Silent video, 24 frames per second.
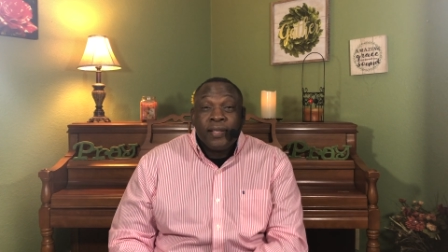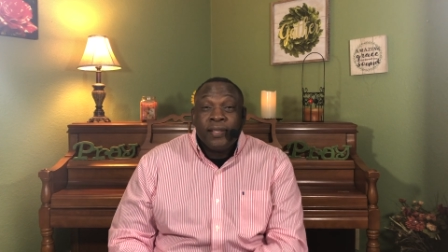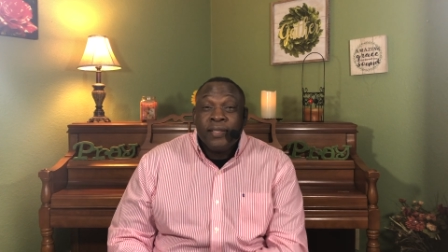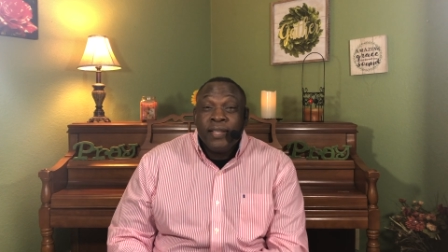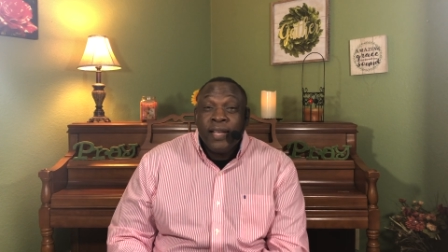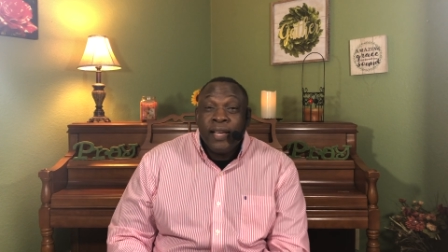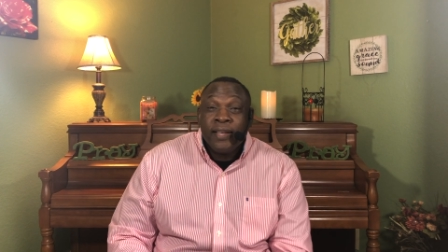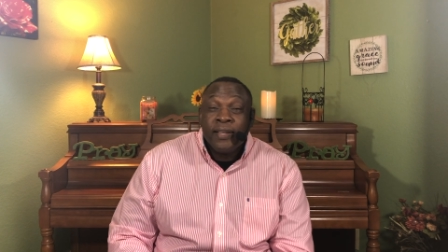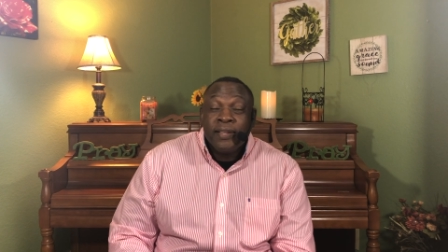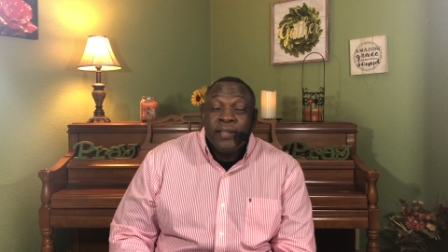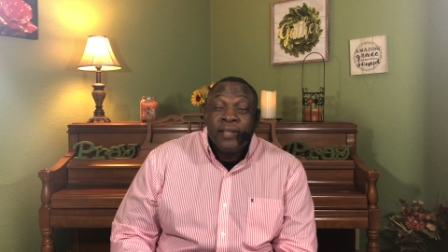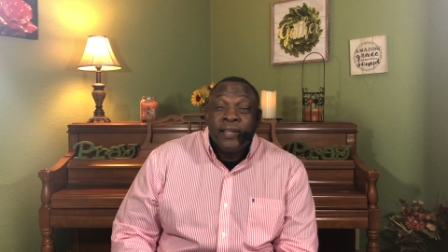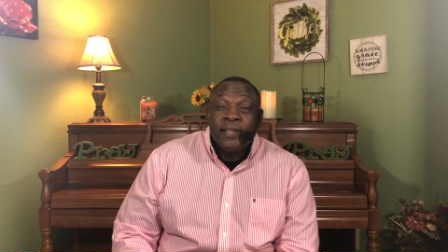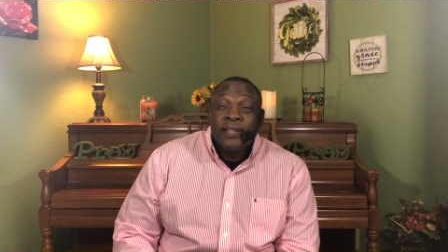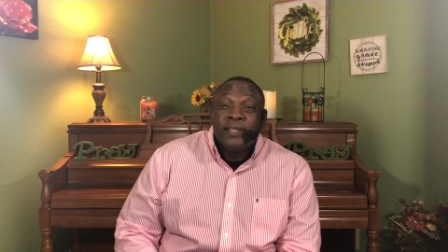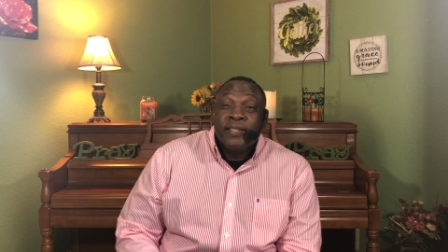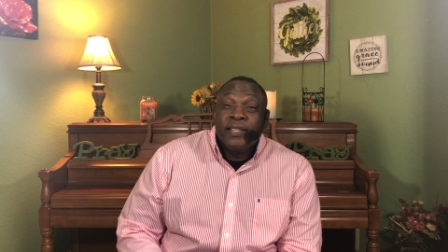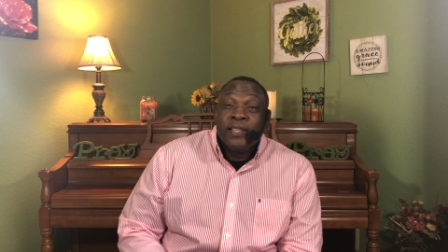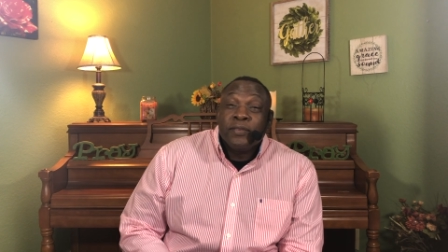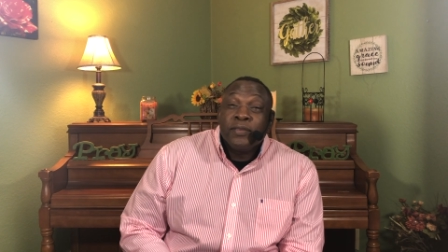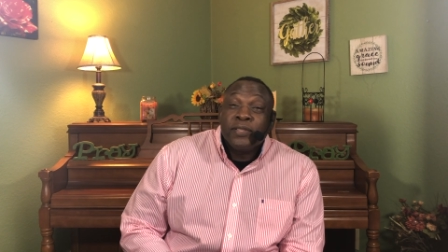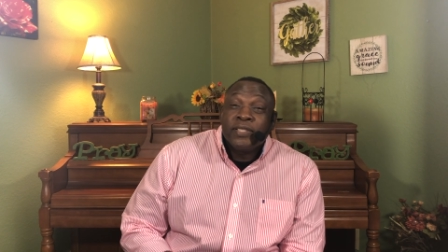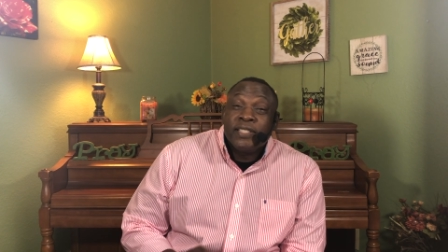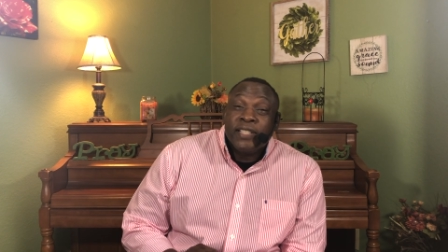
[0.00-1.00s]
that
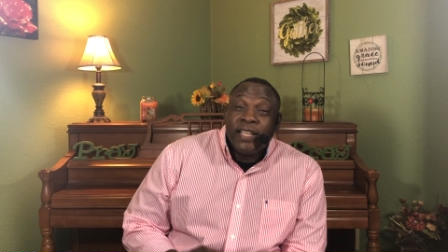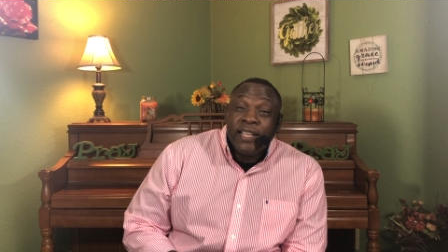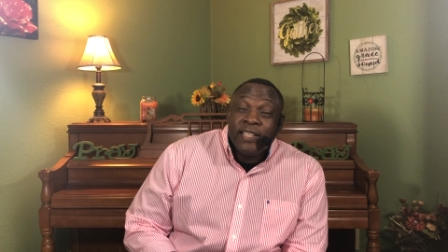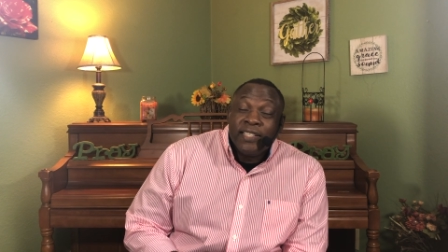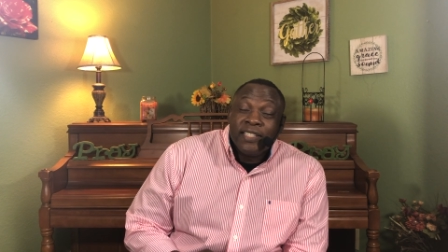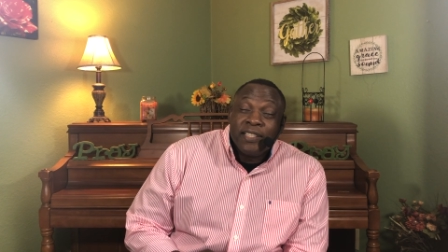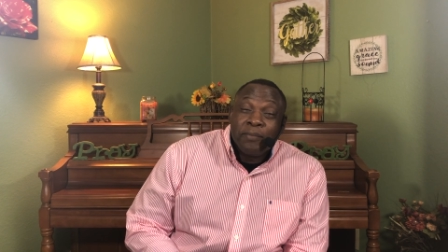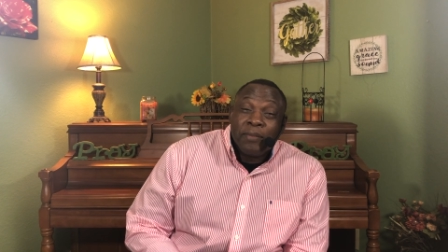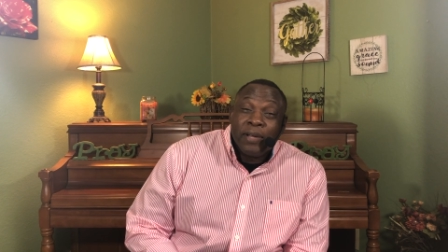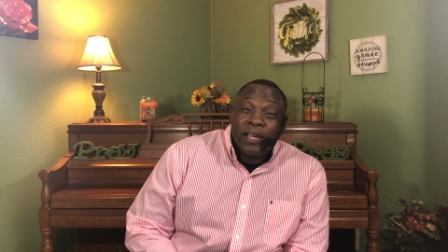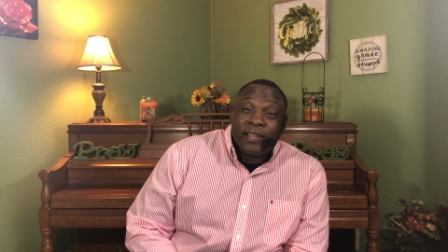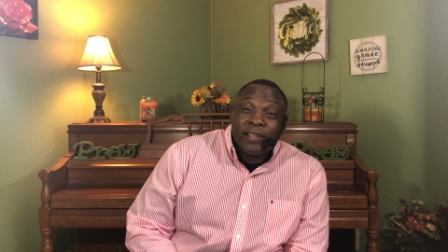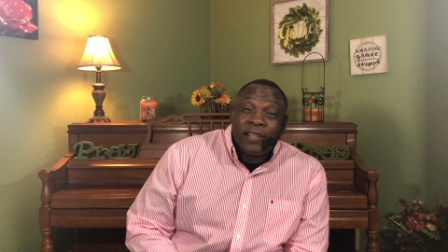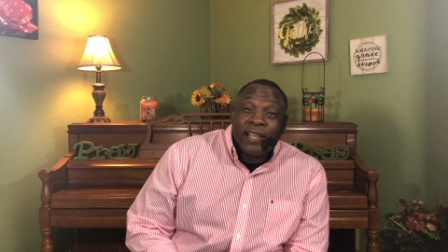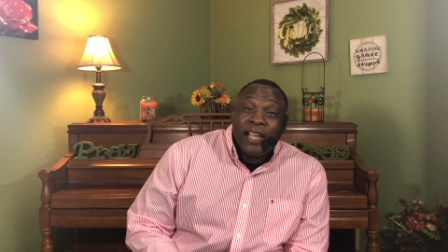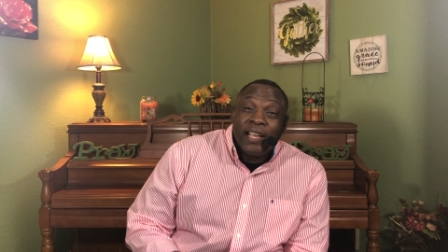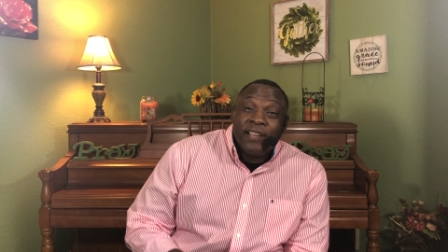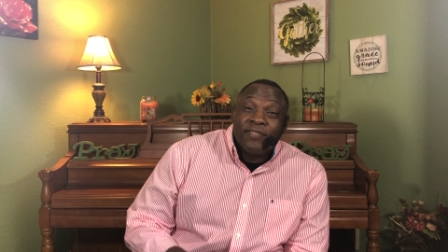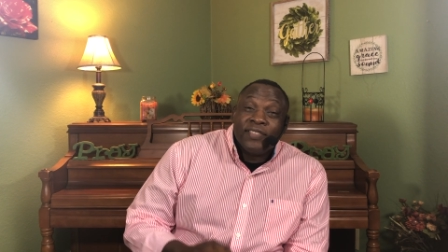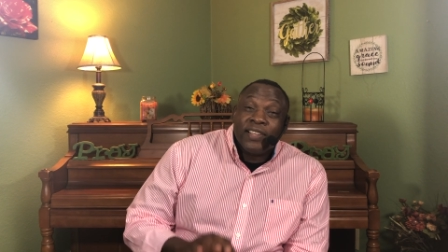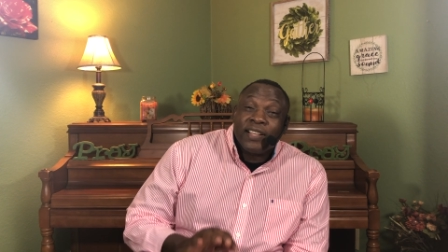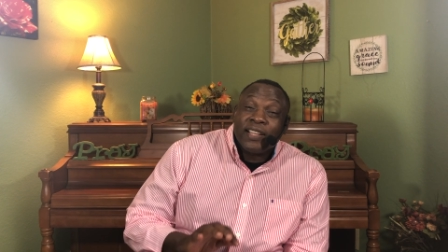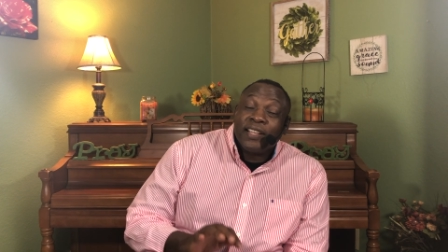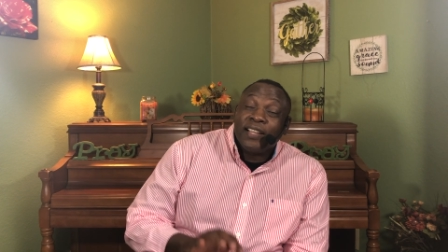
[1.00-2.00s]
there were things in my
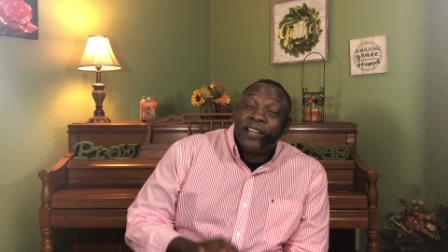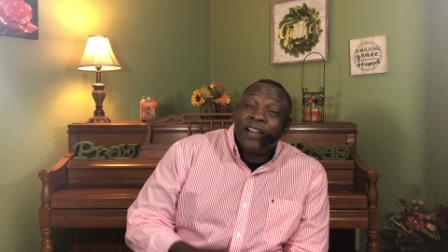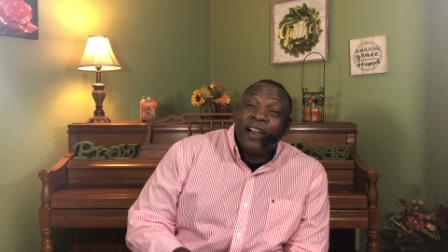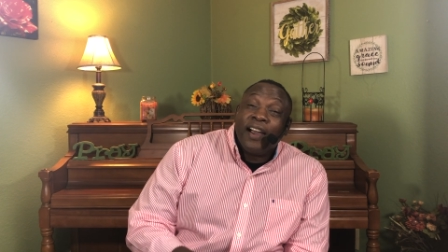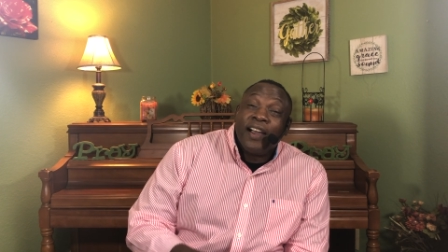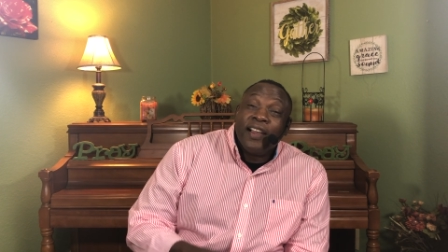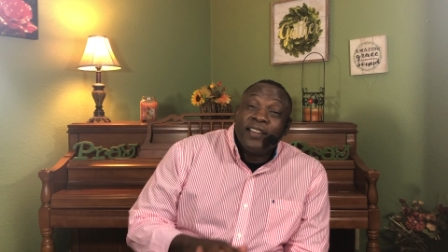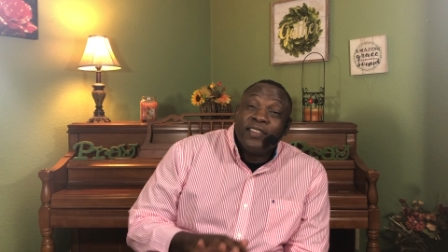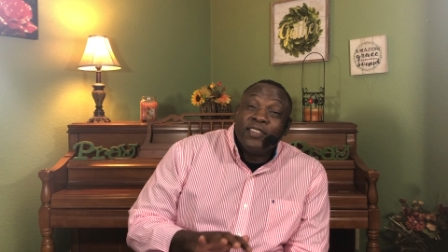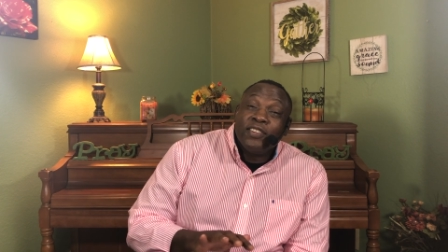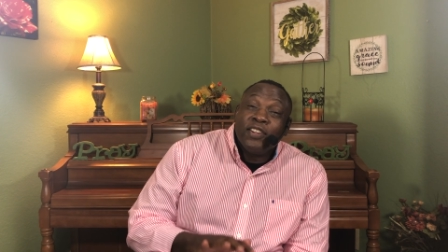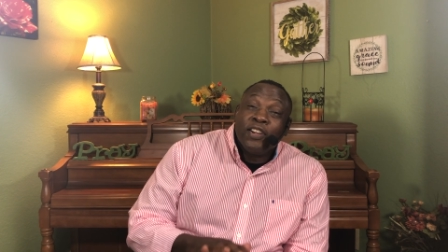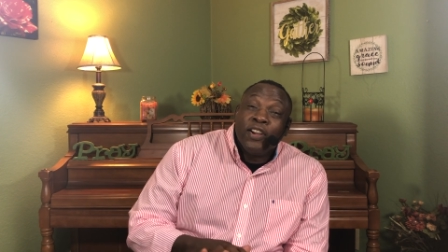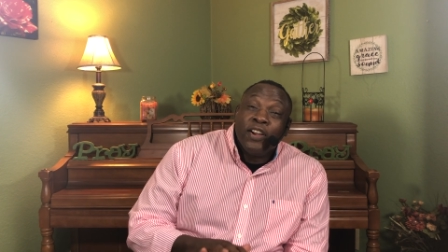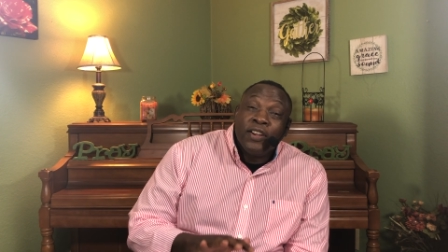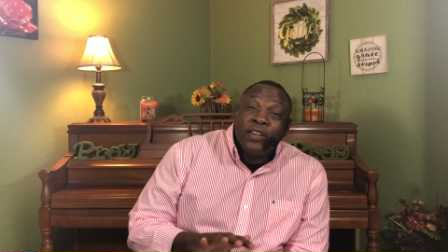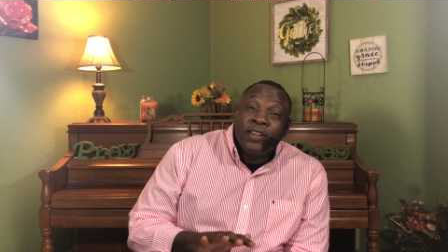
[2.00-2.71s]
life that God